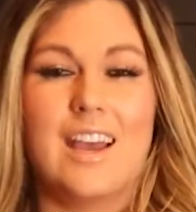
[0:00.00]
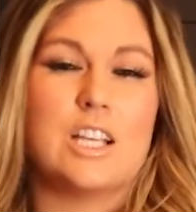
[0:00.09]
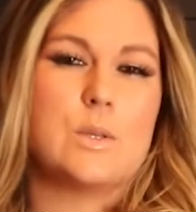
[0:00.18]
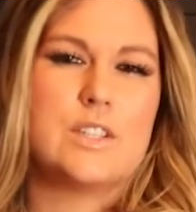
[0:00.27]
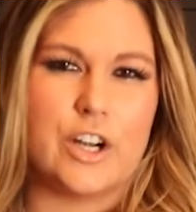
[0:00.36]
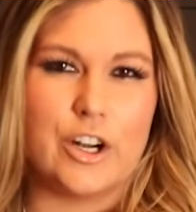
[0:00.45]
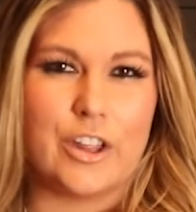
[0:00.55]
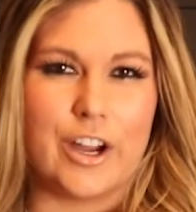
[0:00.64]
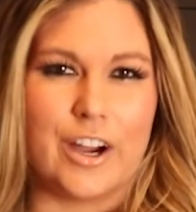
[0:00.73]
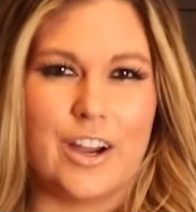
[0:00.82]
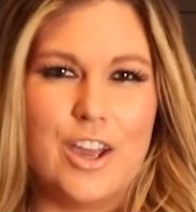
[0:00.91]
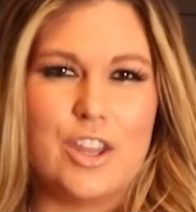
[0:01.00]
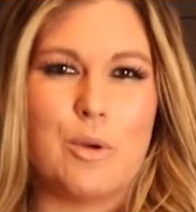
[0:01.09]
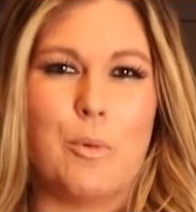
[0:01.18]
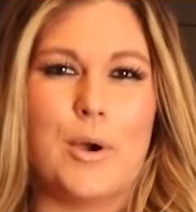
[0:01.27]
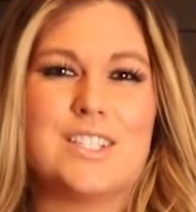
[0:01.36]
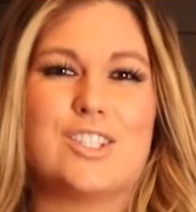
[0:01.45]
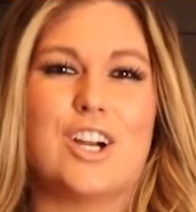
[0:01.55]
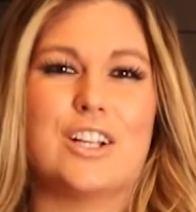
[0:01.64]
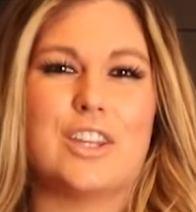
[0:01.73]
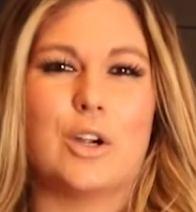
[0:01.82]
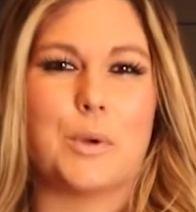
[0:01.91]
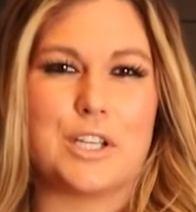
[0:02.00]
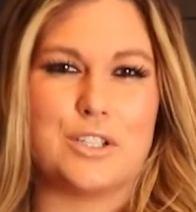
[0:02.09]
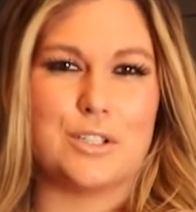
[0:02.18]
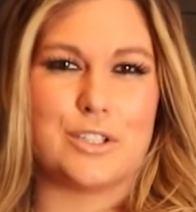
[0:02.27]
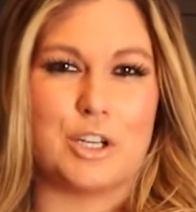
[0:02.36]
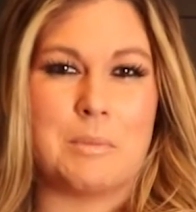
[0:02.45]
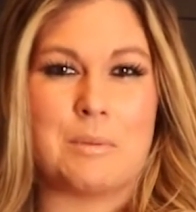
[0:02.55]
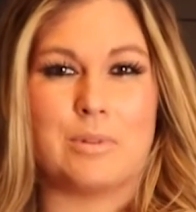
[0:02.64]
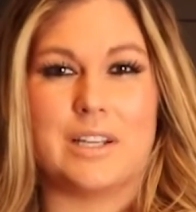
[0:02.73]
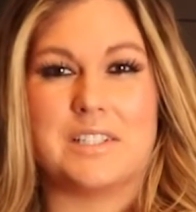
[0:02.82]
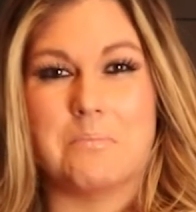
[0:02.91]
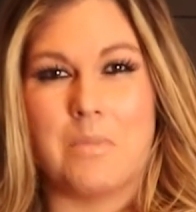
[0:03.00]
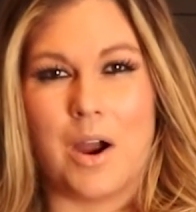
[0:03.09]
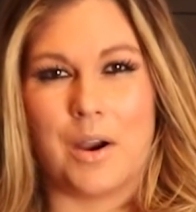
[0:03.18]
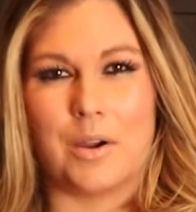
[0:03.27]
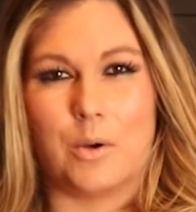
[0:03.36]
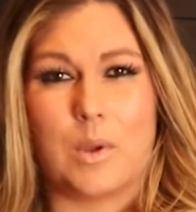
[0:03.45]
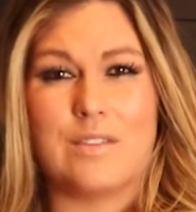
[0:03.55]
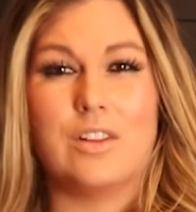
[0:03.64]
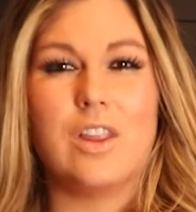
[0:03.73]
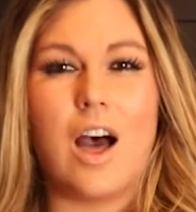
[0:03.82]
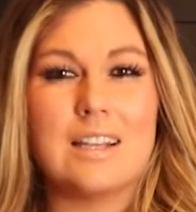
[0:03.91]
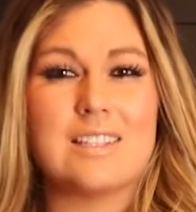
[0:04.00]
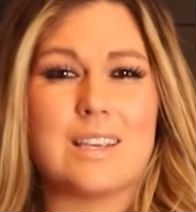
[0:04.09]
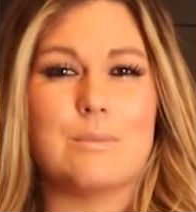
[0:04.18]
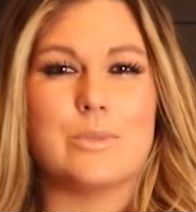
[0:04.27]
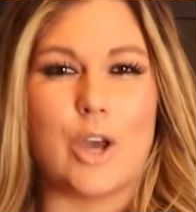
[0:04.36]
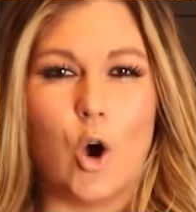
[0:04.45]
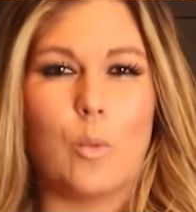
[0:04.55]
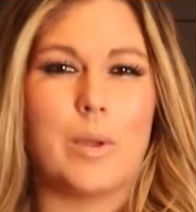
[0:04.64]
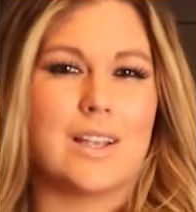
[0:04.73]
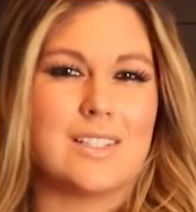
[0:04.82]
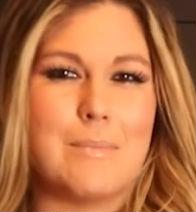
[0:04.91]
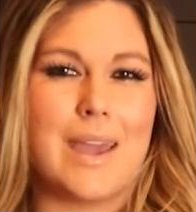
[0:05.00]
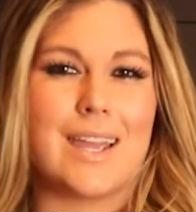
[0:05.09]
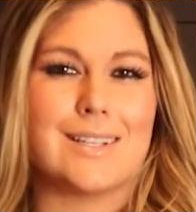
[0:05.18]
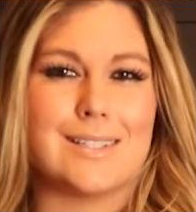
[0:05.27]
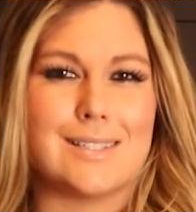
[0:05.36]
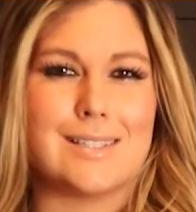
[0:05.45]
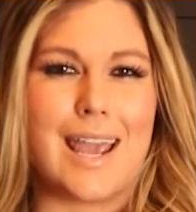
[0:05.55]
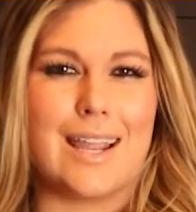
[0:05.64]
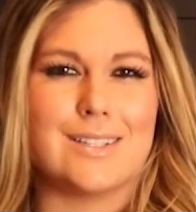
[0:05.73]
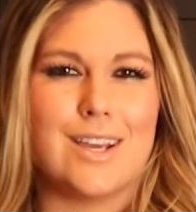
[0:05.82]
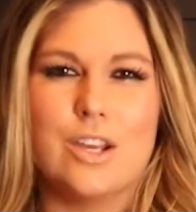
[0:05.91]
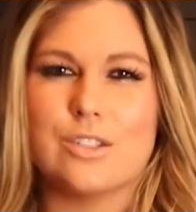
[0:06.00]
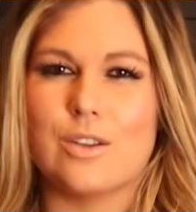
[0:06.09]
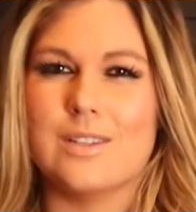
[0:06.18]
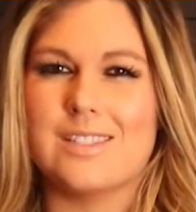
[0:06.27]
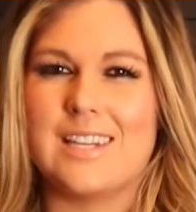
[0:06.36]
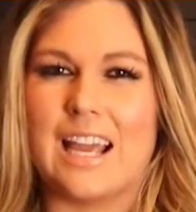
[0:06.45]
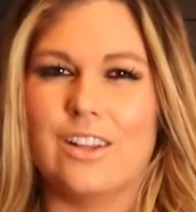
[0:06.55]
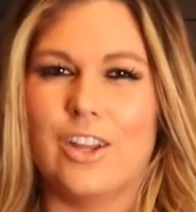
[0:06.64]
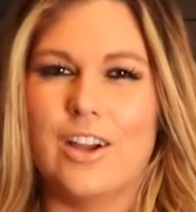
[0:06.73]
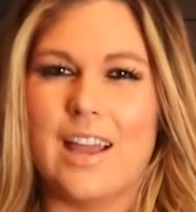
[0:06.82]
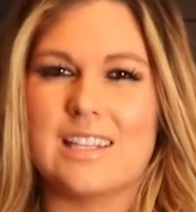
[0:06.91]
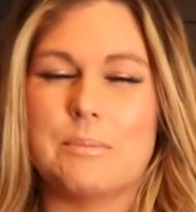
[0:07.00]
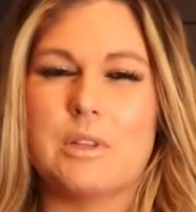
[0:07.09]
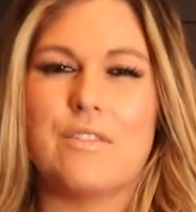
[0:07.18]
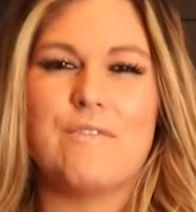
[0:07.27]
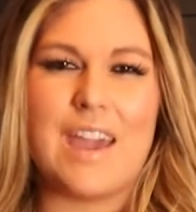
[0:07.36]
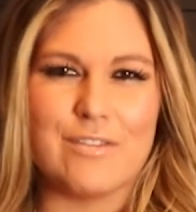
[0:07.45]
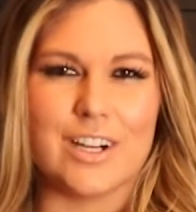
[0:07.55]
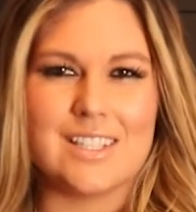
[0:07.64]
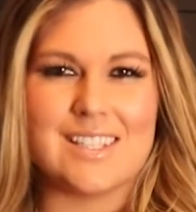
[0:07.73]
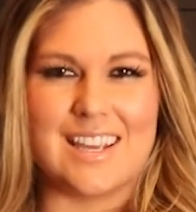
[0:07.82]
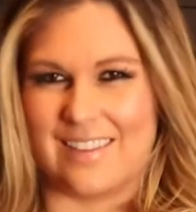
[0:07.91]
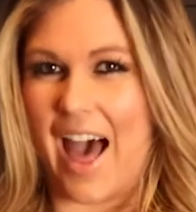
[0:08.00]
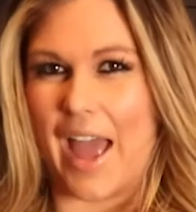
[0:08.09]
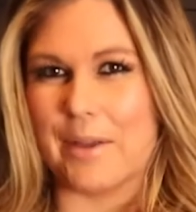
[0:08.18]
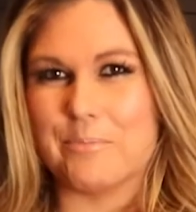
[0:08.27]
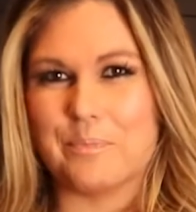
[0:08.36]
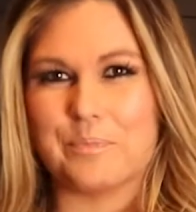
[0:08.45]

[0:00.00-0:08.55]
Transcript: As we said earlier, the boys start their regional tournament play tomorrow. We have a lot of teams hoping to make it to state, so let's take a look at some of the favorites in the hype.